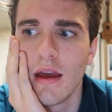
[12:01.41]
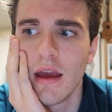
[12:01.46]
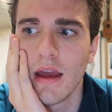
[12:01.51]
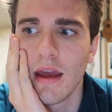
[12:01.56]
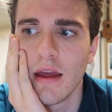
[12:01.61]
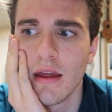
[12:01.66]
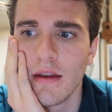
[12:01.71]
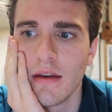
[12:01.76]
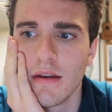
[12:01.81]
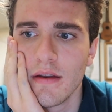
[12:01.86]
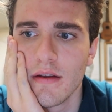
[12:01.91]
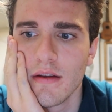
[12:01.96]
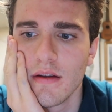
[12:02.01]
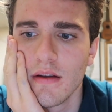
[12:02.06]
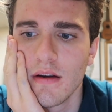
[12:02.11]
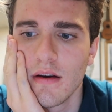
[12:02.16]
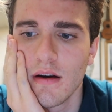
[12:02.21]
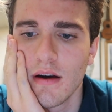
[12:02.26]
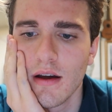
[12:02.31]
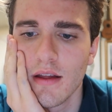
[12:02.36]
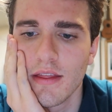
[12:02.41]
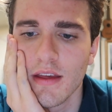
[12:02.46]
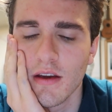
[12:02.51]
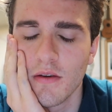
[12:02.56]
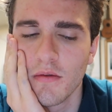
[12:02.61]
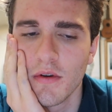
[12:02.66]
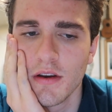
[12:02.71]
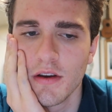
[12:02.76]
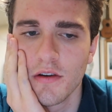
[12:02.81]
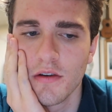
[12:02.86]
And I
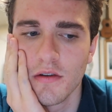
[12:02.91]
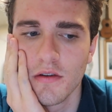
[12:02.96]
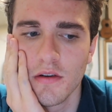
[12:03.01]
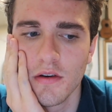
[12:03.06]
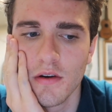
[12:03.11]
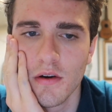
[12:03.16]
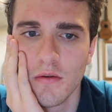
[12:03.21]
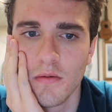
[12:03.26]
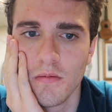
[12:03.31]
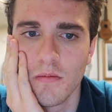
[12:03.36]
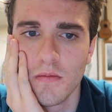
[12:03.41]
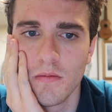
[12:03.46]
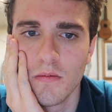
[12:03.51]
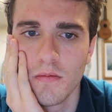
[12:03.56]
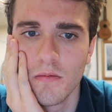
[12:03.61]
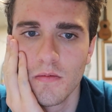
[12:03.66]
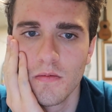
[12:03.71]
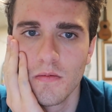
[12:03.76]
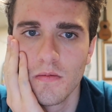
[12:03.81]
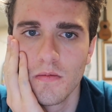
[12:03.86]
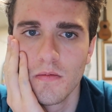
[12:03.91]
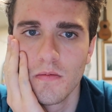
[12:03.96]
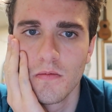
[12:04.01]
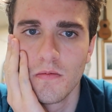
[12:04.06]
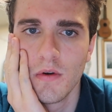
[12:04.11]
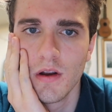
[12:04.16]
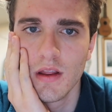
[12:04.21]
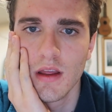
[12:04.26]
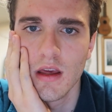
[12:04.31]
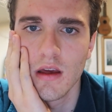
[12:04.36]
think when you're, you know,
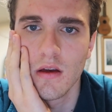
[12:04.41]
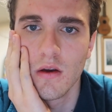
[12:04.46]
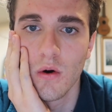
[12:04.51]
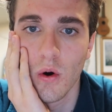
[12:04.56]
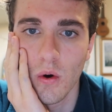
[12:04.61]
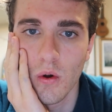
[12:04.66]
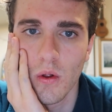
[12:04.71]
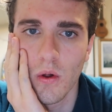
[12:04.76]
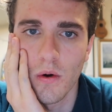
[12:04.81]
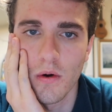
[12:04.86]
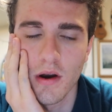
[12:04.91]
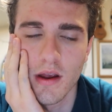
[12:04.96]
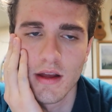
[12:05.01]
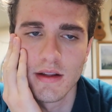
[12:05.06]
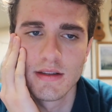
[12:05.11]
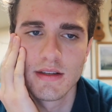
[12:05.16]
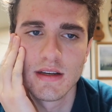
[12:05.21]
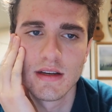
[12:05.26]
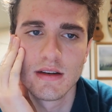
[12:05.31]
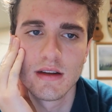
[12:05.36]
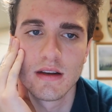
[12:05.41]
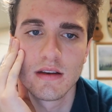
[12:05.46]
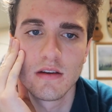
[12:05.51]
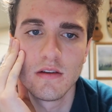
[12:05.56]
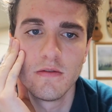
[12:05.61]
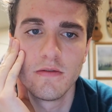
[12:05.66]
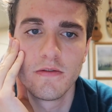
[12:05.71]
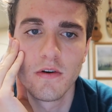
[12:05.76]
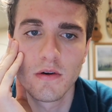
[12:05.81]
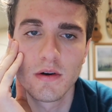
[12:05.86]
really goal oriented
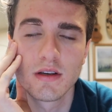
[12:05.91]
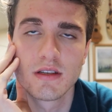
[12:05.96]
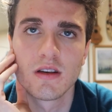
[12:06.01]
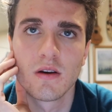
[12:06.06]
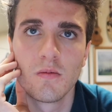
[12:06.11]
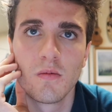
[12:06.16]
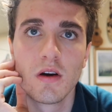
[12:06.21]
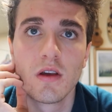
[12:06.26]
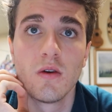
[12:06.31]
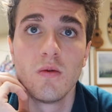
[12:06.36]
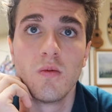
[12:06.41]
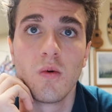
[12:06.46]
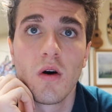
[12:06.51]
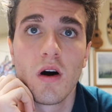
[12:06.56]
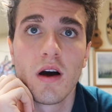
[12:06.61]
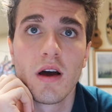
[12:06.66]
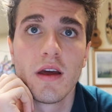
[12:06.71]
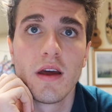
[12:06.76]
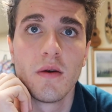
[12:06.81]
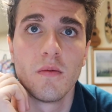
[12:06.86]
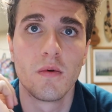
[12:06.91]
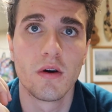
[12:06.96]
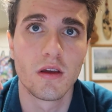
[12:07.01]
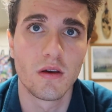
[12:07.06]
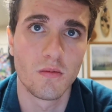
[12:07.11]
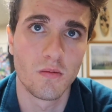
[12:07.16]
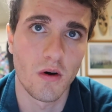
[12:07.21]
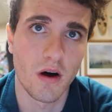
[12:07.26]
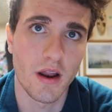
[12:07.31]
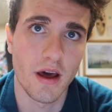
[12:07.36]
and you focus on what you want and what
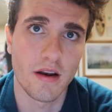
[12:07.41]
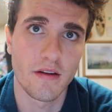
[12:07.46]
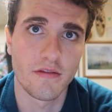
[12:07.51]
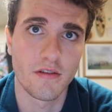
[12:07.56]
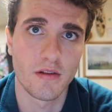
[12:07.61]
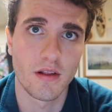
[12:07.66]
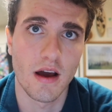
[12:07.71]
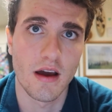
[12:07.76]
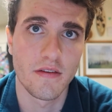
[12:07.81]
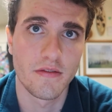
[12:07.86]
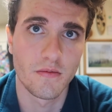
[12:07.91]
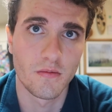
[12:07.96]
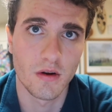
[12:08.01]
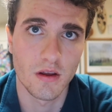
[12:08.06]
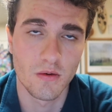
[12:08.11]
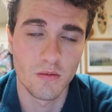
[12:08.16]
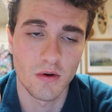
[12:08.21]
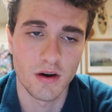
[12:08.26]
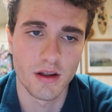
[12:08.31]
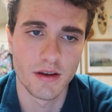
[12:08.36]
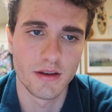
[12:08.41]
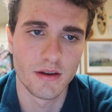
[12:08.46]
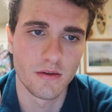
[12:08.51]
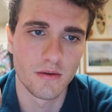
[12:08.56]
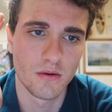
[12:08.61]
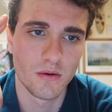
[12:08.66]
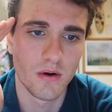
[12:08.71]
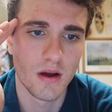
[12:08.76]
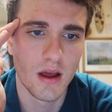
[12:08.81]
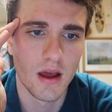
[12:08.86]
you want out of your life and what you want to
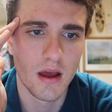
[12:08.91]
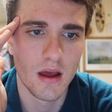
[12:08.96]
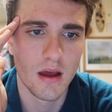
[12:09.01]
do,